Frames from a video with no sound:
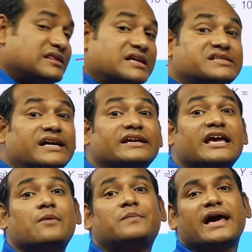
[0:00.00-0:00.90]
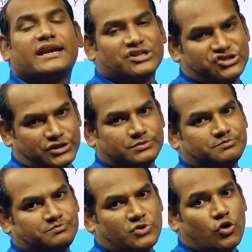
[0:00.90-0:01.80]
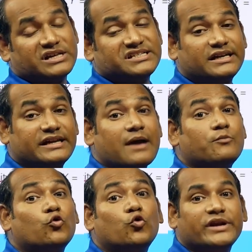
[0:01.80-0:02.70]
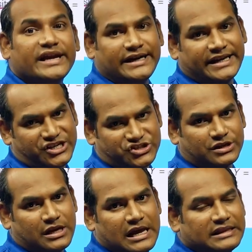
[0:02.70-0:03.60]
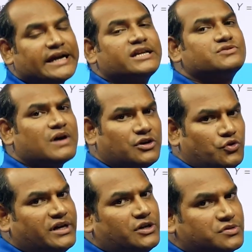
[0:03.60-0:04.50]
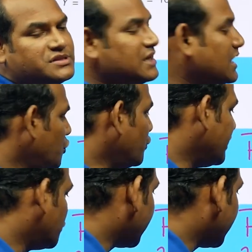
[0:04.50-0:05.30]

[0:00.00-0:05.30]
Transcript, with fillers: the z cap direction. Okay, z cap orientation. That is what you need to you need to